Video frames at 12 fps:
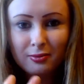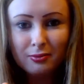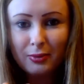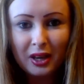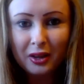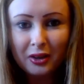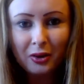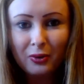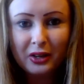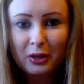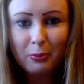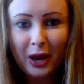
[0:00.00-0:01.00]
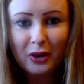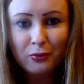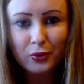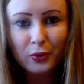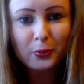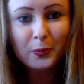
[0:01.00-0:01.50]
making it really
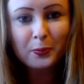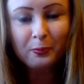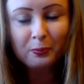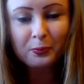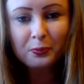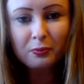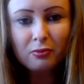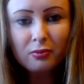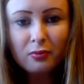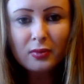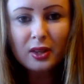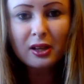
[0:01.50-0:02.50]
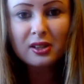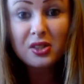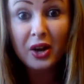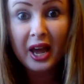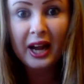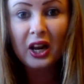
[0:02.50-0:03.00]
painful.
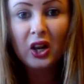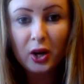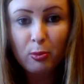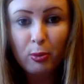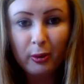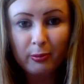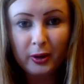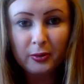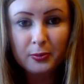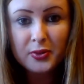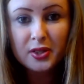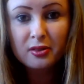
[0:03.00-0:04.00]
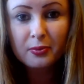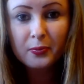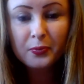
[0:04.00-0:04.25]
So I had a lot of problems,